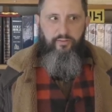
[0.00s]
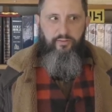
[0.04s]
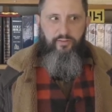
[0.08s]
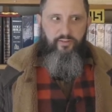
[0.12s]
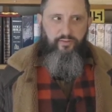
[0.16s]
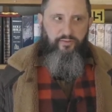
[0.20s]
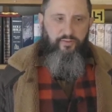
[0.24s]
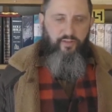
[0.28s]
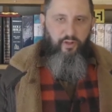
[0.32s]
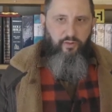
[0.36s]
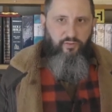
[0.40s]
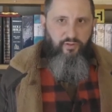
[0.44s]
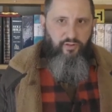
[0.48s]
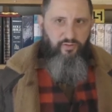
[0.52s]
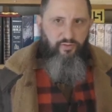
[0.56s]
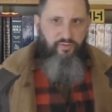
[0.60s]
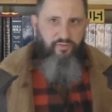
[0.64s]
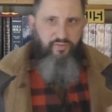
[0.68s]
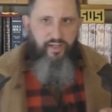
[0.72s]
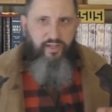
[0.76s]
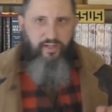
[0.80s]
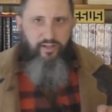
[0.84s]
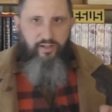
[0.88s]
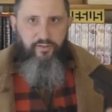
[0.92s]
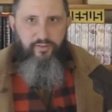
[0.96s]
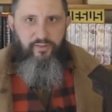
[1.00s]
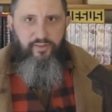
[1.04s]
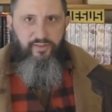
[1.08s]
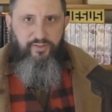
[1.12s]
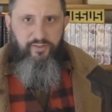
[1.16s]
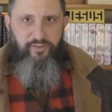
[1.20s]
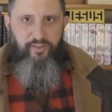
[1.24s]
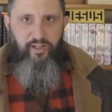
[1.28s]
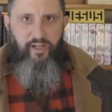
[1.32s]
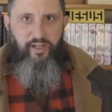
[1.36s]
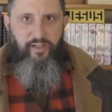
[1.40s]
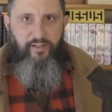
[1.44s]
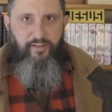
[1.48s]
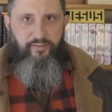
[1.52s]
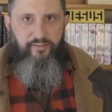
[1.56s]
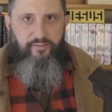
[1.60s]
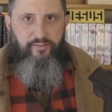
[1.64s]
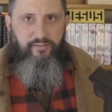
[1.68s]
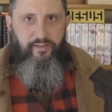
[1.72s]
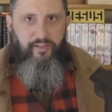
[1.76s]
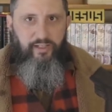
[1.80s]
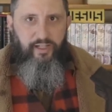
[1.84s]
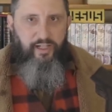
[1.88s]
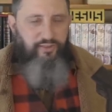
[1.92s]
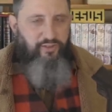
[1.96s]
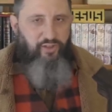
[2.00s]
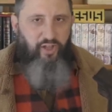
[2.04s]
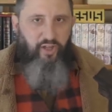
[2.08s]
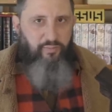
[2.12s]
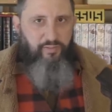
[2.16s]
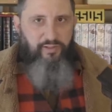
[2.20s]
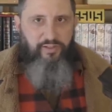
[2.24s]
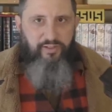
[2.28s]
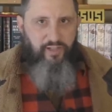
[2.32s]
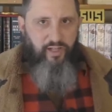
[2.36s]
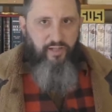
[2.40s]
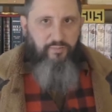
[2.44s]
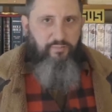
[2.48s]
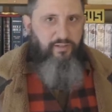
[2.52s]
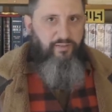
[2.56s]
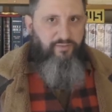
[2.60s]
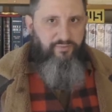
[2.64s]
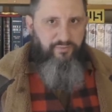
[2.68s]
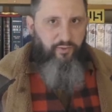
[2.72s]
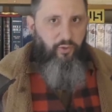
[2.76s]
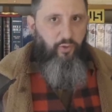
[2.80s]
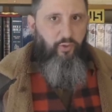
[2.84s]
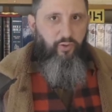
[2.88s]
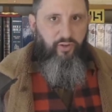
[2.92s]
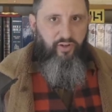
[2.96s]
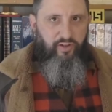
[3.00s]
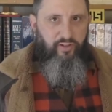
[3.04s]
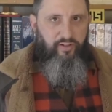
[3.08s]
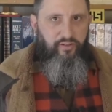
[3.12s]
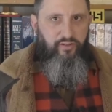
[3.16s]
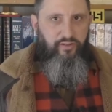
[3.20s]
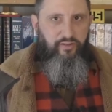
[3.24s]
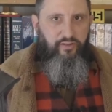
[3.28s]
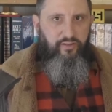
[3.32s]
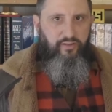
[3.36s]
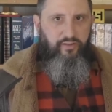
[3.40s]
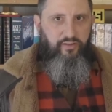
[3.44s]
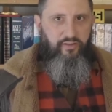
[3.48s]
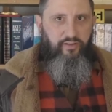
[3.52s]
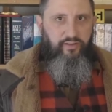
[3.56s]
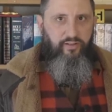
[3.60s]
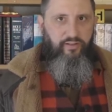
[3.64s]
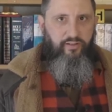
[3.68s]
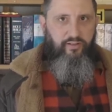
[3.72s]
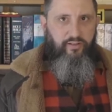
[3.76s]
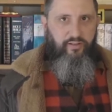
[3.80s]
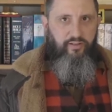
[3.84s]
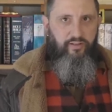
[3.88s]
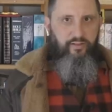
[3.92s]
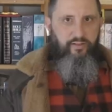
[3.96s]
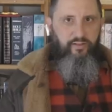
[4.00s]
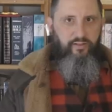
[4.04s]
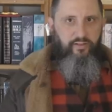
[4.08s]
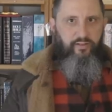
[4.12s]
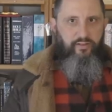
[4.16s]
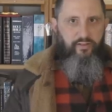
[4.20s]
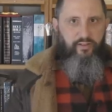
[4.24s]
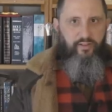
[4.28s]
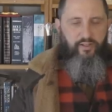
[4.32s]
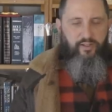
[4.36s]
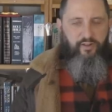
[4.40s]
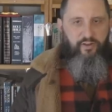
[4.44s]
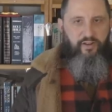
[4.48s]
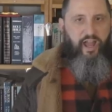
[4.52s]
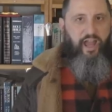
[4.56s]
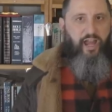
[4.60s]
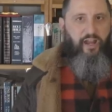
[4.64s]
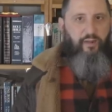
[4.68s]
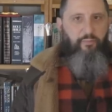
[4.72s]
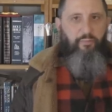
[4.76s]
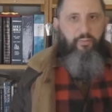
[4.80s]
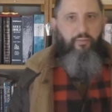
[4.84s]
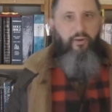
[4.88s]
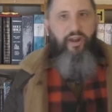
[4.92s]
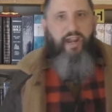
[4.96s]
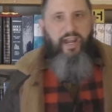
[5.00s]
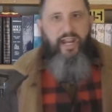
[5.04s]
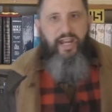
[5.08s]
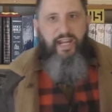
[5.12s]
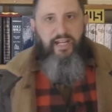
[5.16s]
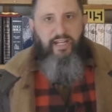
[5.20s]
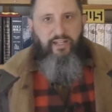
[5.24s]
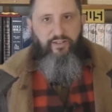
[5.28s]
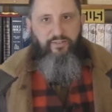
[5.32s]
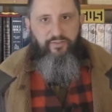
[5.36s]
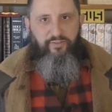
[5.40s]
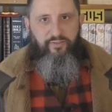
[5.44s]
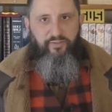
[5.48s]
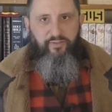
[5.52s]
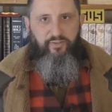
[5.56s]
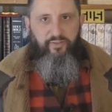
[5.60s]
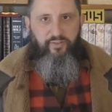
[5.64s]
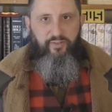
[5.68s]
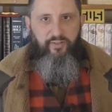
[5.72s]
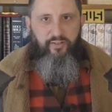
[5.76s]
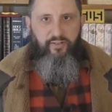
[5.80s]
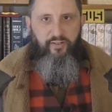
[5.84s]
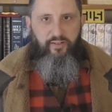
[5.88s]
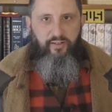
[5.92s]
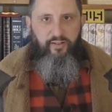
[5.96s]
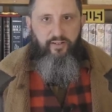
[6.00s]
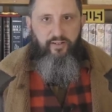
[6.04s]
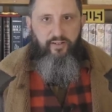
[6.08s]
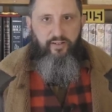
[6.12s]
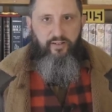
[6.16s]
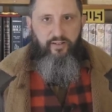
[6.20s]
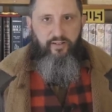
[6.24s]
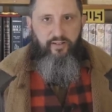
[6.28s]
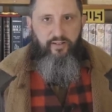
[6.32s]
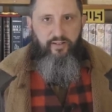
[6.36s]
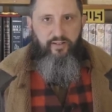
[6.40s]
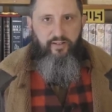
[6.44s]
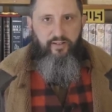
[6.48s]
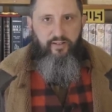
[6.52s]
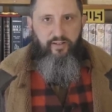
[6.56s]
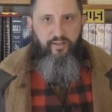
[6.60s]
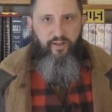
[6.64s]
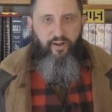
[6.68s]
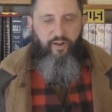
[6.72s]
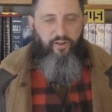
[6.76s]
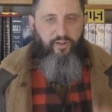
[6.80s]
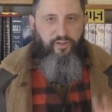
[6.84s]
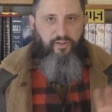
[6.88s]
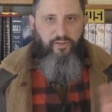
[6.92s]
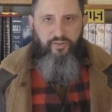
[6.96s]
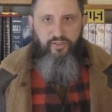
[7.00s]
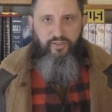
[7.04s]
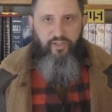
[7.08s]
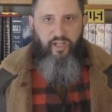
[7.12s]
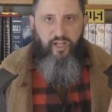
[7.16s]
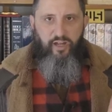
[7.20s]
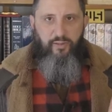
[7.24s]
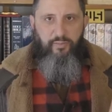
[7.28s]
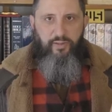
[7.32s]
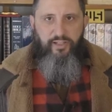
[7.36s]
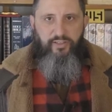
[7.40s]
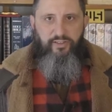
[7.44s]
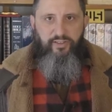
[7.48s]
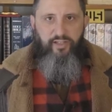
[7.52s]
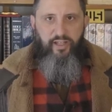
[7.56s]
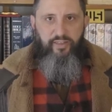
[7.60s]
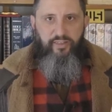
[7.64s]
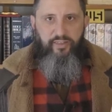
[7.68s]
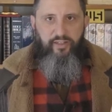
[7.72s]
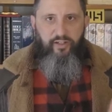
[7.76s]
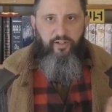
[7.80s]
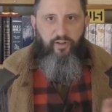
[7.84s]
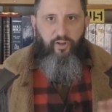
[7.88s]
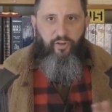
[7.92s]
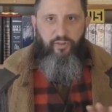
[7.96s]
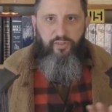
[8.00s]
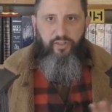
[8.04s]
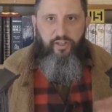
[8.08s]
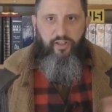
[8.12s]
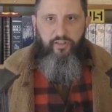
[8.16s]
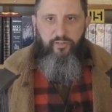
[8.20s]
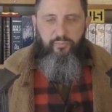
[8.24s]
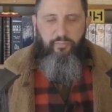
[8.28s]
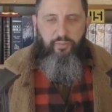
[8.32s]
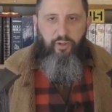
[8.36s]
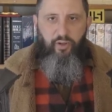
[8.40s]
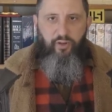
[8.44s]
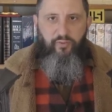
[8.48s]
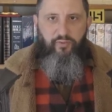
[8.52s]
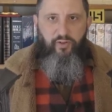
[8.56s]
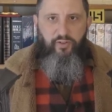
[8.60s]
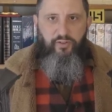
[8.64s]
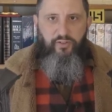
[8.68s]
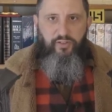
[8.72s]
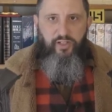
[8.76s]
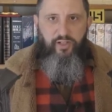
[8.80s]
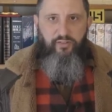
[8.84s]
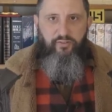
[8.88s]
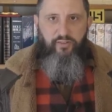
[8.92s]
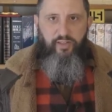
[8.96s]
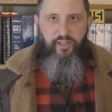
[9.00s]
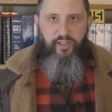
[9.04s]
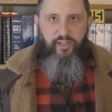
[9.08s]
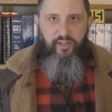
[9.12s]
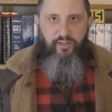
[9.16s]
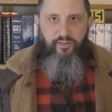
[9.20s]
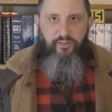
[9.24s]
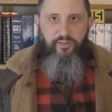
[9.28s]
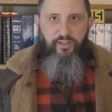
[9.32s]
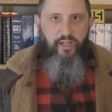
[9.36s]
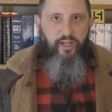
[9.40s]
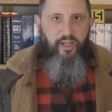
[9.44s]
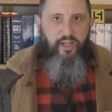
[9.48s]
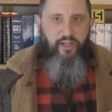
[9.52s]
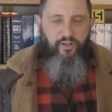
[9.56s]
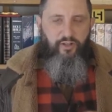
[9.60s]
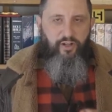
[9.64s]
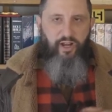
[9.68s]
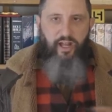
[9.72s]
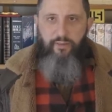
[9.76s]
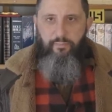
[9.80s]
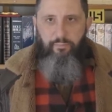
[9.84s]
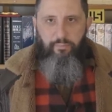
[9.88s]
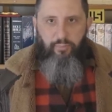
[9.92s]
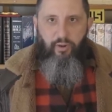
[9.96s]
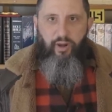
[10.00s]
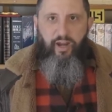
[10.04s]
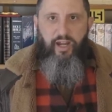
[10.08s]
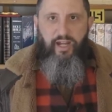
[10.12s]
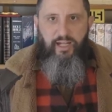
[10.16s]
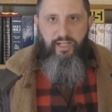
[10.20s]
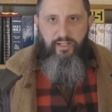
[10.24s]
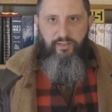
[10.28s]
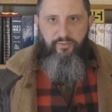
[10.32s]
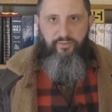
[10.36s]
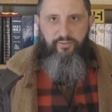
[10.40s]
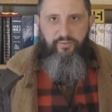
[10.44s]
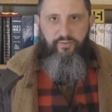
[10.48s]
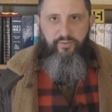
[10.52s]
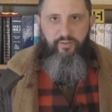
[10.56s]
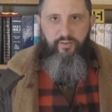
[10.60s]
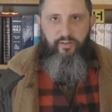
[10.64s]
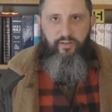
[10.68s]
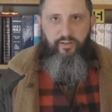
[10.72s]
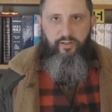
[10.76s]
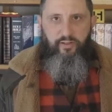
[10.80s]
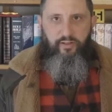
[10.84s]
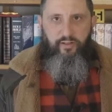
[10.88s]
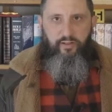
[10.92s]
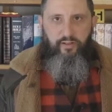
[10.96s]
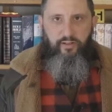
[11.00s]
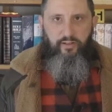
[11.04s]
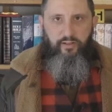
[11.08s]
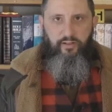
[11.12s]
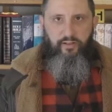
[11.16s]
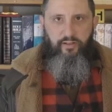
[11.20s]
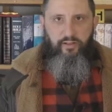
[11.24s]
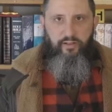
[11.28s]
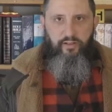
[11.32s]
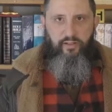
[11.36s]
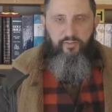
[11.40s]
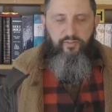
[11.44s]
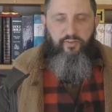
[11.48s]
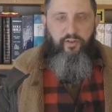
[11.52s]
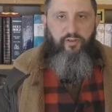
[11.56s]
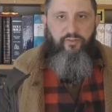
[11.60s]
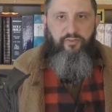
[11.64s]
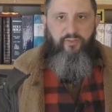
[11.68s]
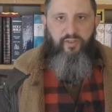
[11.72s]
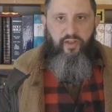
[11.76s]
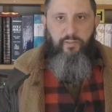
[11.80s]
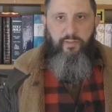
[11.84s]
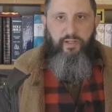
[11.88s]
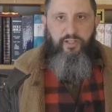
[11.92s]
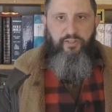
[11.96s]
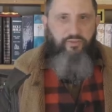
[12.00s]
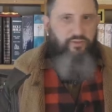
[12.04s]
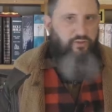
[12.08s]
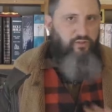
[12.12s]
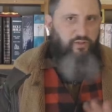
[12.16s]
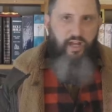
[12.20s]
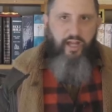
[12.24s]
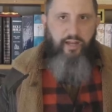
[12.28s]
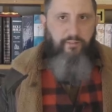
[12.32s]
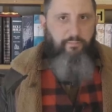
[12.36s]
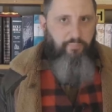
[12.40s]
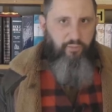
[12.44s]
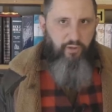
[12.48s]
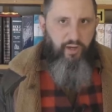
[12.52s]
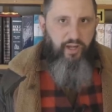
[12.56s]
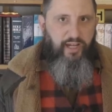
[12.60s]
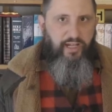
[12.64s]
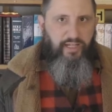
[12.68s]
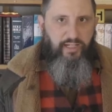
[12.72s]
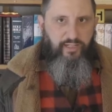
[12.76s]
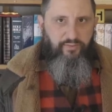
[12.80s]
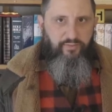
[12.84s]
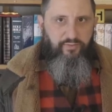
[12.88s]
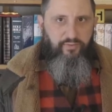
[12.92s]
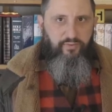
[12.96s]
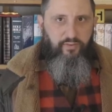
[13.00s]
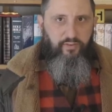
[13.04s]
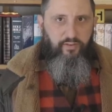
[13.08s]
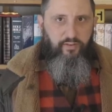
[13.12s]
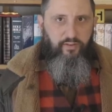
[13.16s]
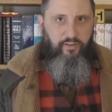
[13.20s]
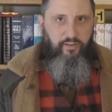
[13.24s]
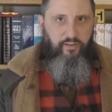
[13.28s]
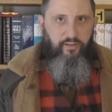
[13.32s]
There's no new thing under the sun. It's all been done before. You're not brave. All you sodomites out there and all the other perverts and everything else, you're not brave. If you're a feminist, you're not brave.